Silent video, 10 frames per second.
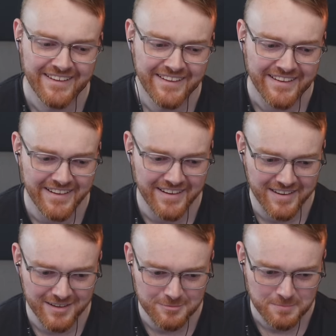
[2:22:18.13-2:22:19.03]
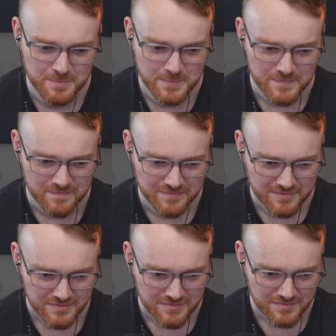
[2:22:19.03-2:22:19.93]
Um
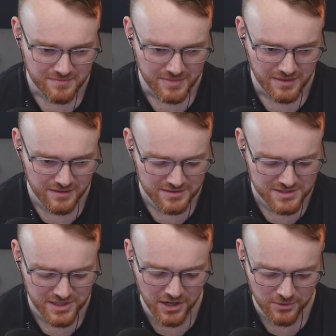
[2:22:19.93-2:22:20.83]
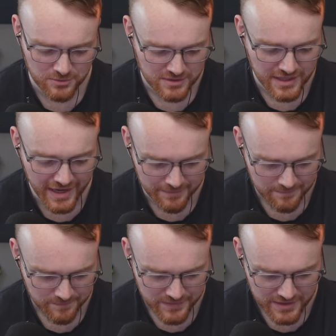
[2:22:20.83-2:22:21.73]
so yeah,
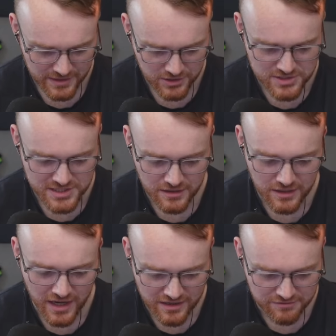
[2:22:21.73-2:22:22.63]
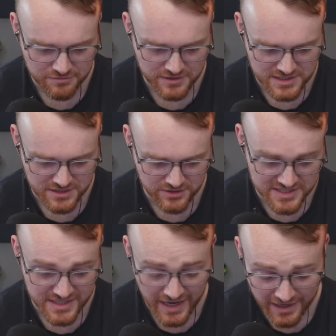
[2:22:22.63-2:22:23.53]
you'll see a lot of the series
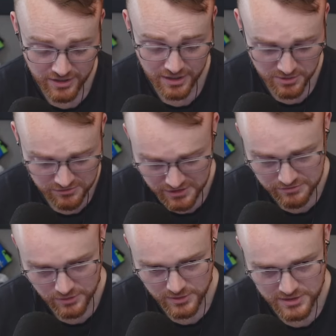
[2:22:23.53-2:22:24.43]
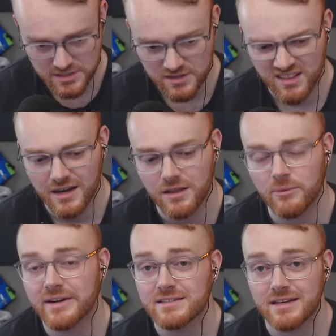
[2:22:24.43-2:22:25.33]
that I run moving forwards, and a lot of the
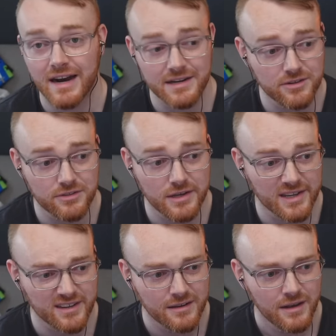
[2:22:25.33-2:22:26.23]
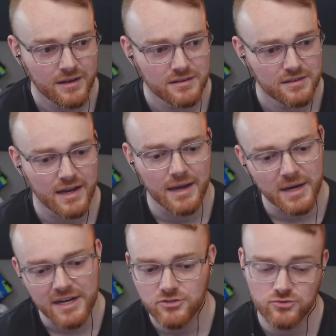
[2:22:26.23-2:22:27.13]
ways that I do thing, I
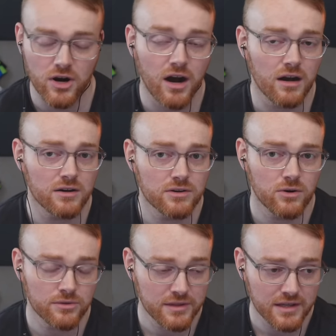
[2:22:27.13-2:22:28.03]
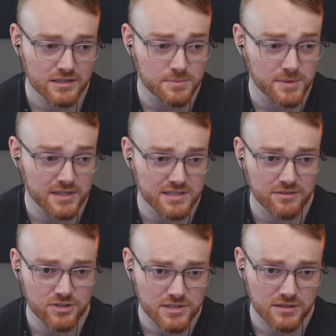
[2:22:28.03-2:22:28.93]
might draw on old things, because
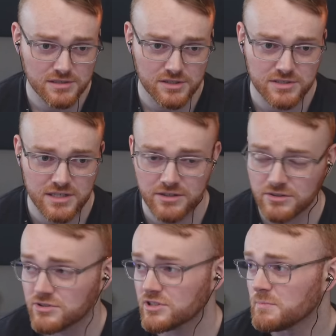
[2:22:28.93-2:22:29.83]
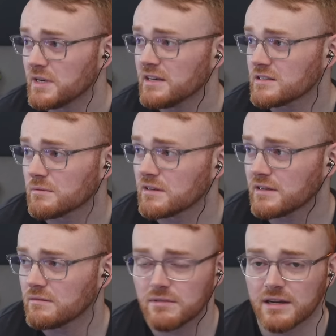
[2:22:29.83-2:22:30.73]
every single series I do is just me as a,
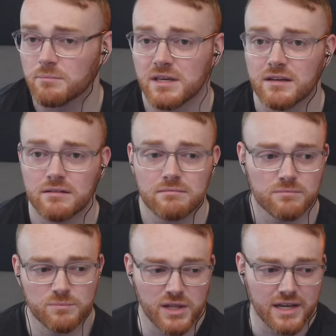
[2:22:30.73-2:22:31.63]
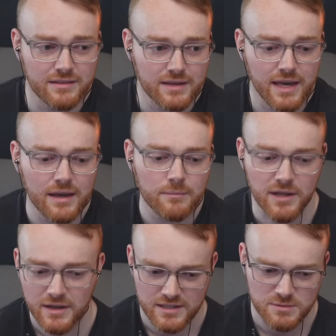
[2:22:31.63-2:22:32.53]
like me playing the game.
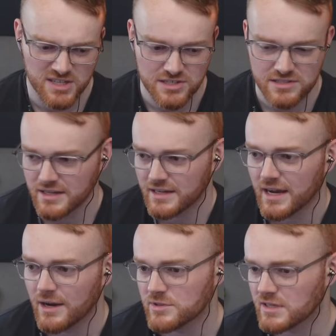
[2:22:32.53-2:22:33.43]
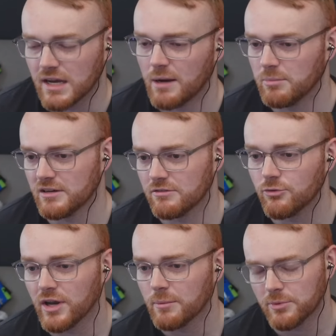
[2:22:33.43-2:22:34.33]
As much as like I was Goblin
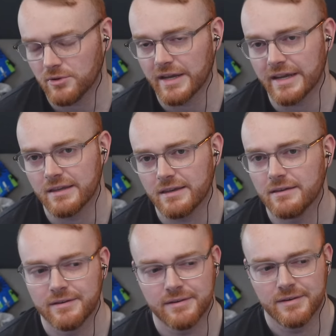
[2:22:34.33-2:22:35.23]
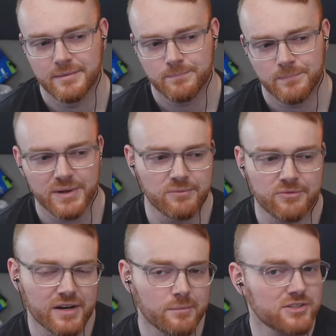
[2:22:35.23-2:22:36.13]
Flip, like I'm
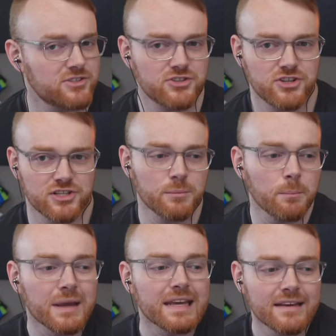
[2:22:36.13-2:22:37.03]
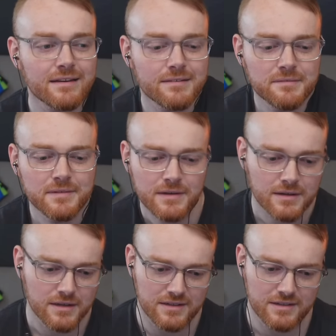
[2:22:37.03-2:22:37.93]
very much just me,
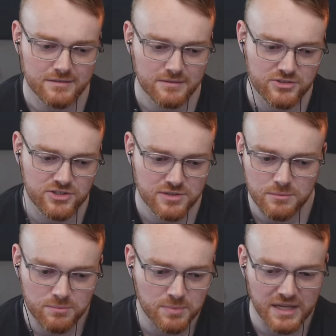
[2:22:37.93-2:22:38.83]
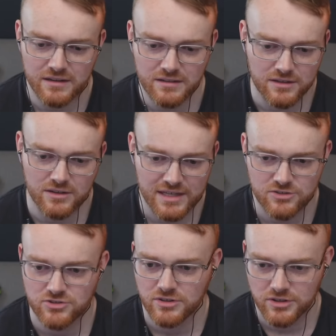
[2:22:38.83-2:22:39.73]
just being a little
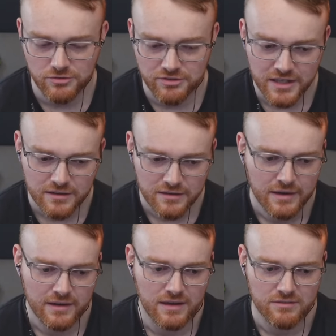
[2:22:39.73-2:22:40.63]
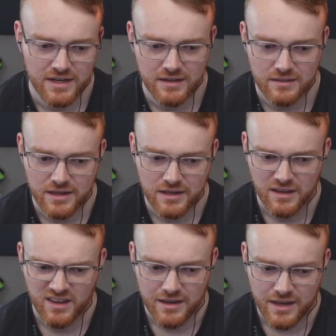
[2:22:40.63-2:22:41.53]
extra goofy, if anything.
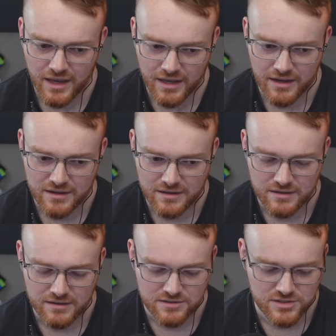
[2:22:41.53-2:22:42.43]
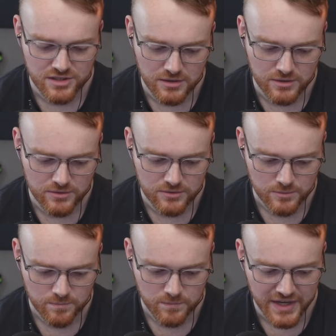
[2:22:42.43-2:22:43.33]
And so,
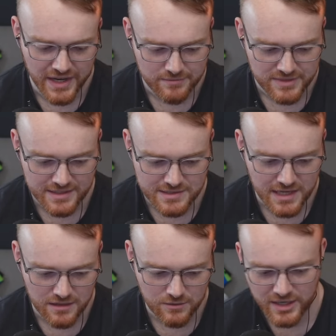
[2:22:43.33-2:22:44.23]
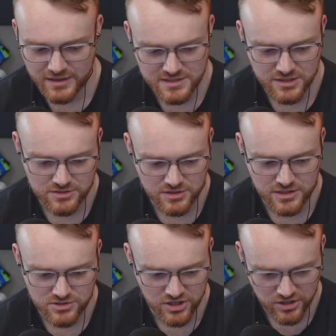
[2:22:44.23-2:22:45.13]
yeah, that's kind of the way the series are
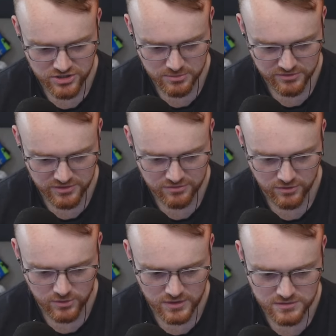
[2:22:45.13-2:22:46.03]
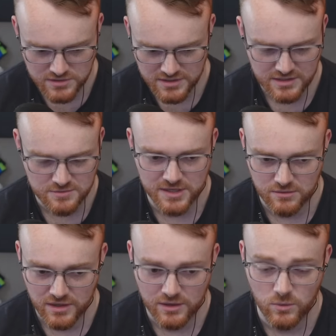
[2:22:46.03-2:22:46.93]
going to structure moving forwards,
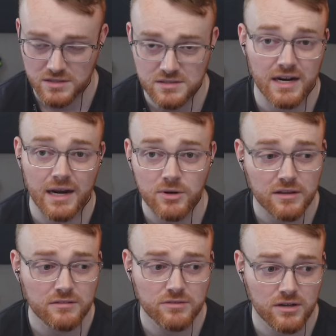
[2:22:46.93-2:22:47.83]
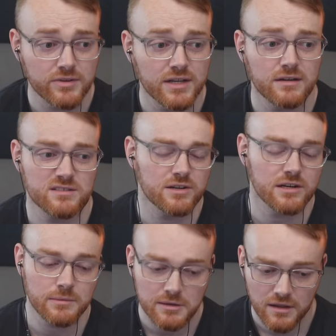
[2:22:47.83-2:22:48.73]
like ones that I'm really involved in, is they're
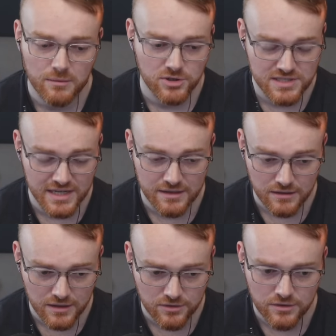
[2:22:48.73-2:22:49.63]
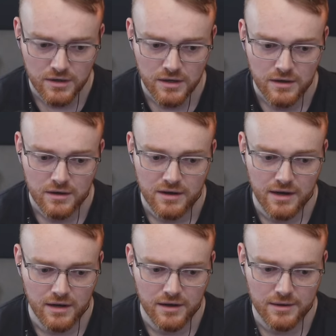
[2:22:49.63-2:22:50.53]
going to be a lot more standalone.
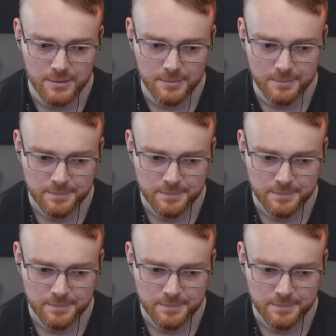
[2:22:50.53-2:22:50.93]
Um,